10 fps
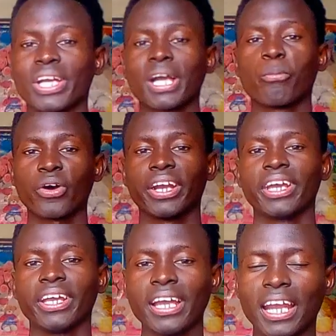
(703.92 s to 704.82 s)
wake up one
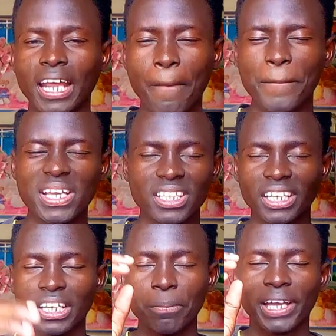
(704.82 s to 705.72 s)
day and
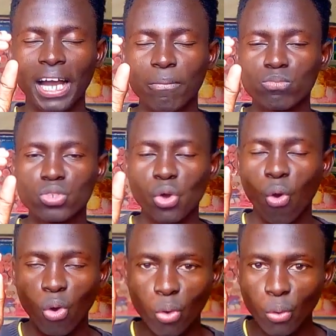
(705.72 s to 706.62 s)
amazingly become
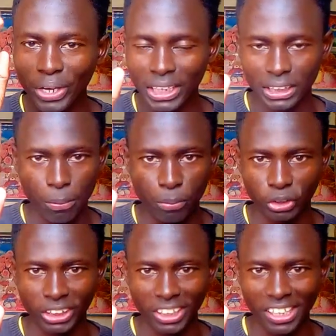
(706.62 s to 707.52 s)
so good at
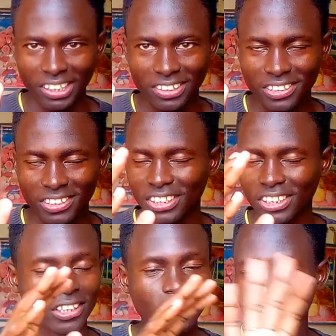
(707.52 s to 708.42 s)
approaching girls.
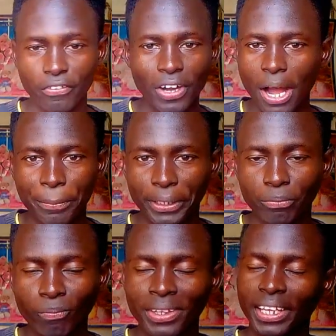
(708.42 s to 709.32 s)
Never happen.
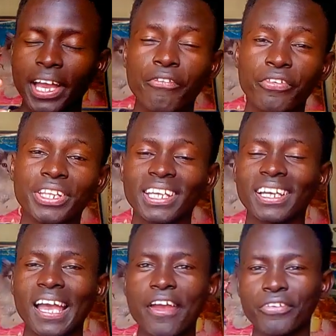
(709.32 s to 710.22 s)

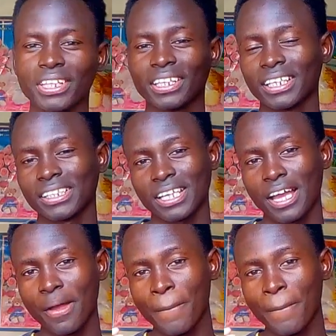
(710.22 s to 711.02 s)
Everything that